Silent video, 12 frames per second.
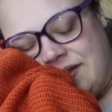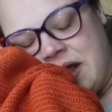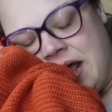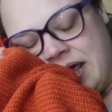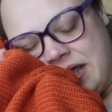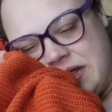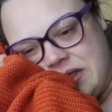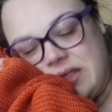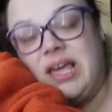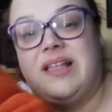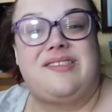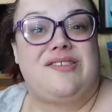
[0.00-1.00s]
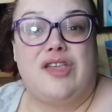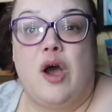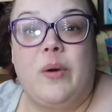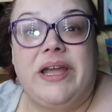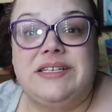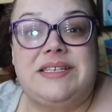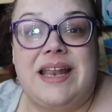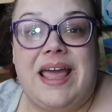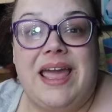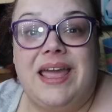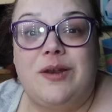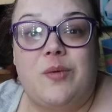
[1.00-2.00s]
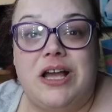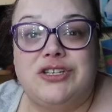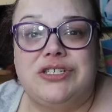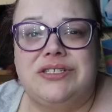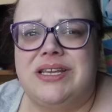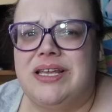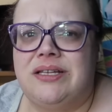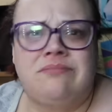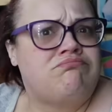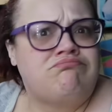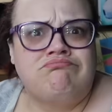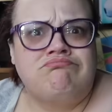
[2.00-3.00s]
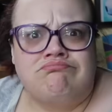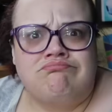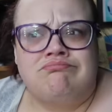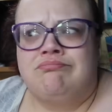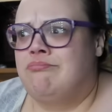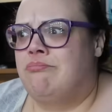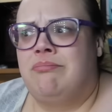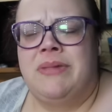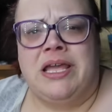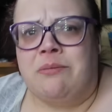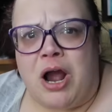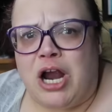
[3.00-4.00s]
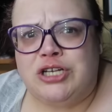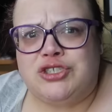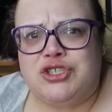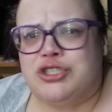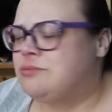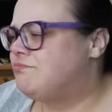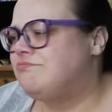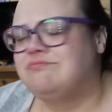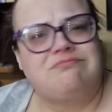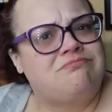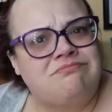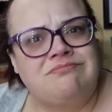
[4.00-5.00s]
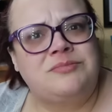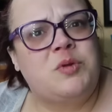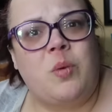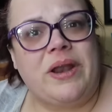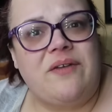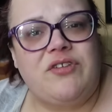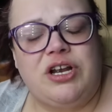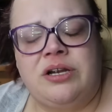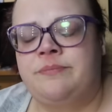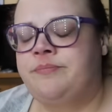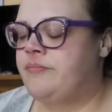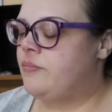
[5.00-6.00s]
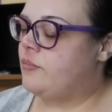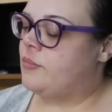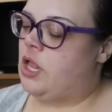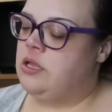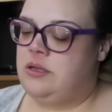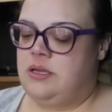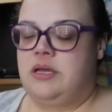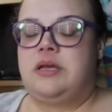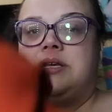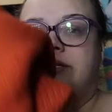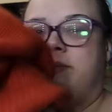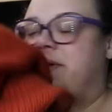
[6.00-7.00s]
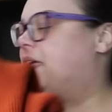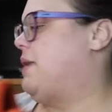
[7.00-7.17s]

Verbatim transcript: nice. It's snowing today in Washington in March, whatever. So I'm gonna